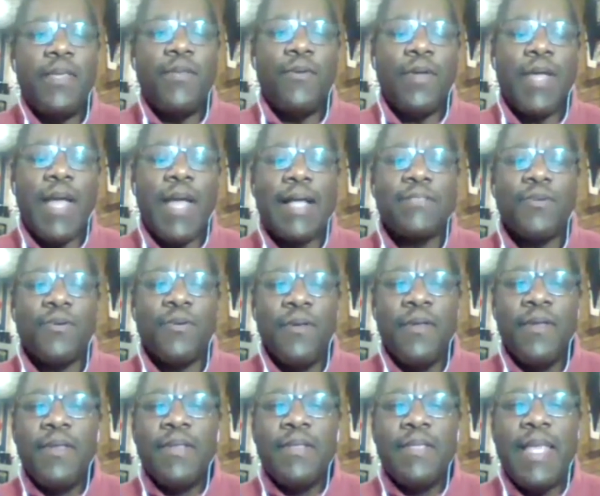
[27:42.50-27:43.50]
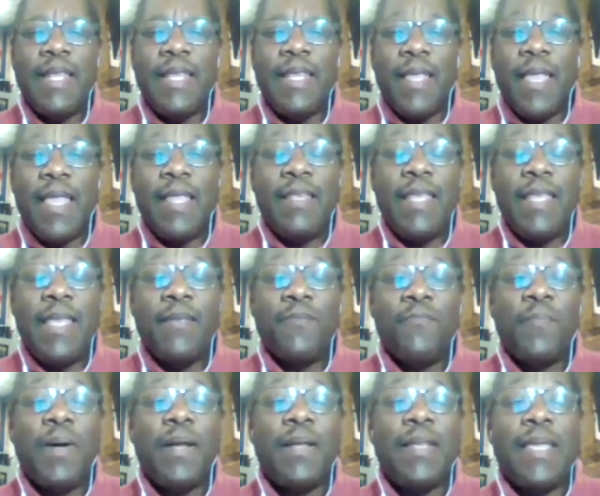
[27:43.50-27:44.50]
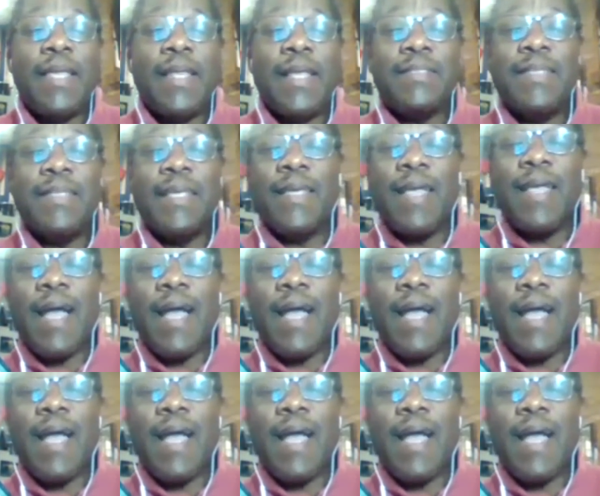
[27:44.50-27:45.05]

guys are in need of money, and I see a guy